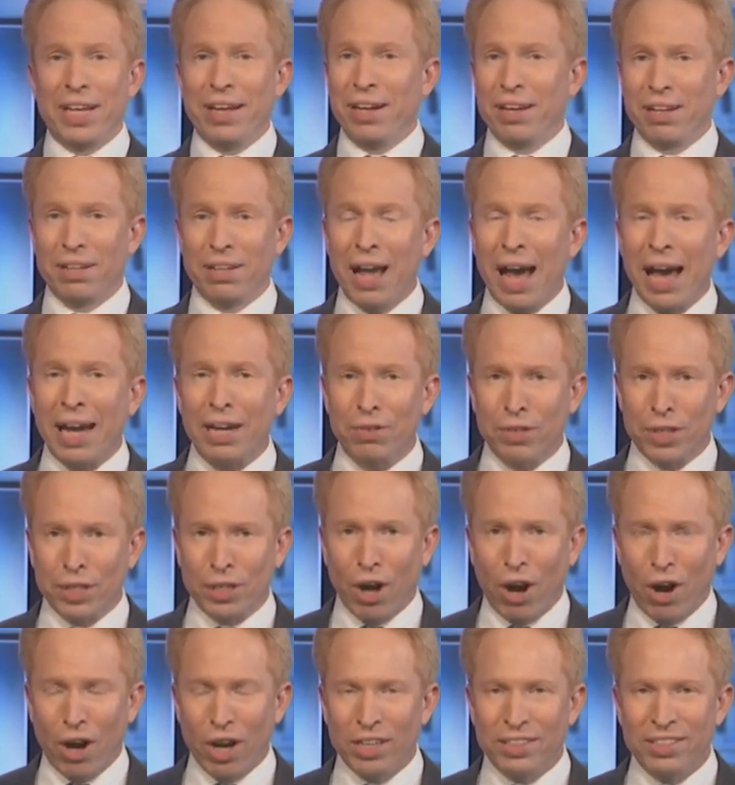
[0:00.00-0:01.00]
In a lot of
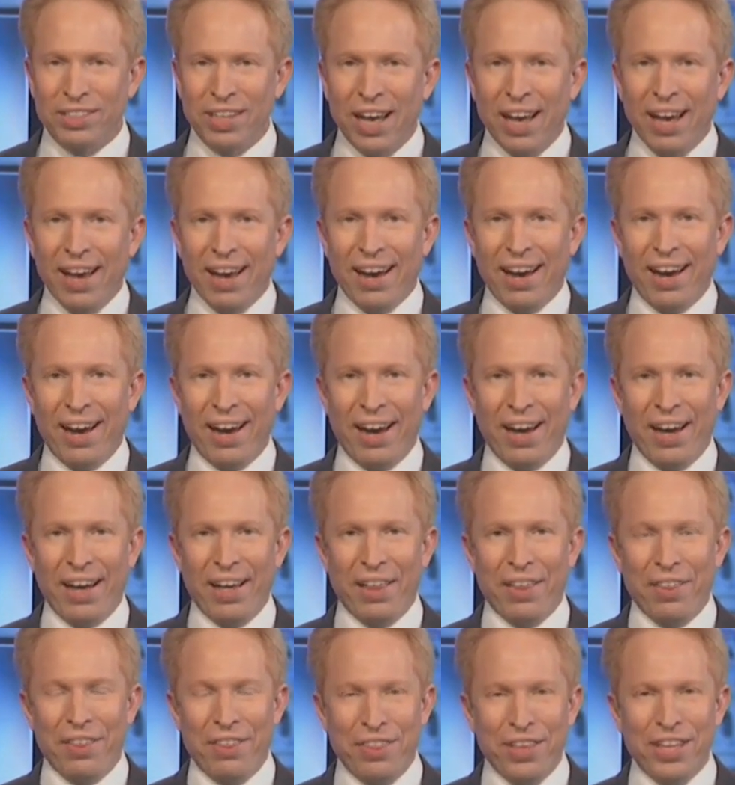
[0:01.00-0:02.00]
regards,
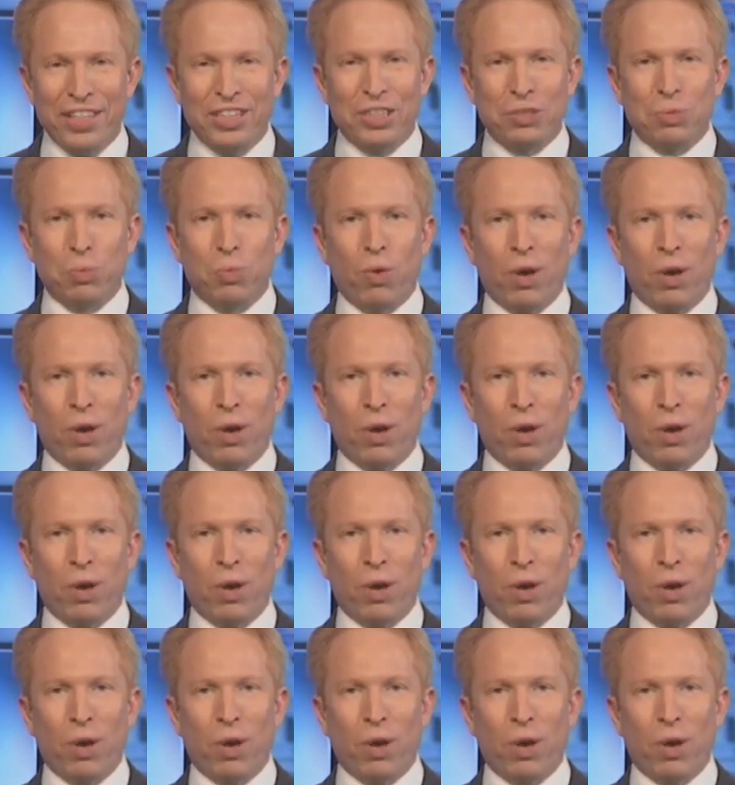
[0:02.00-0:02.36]
this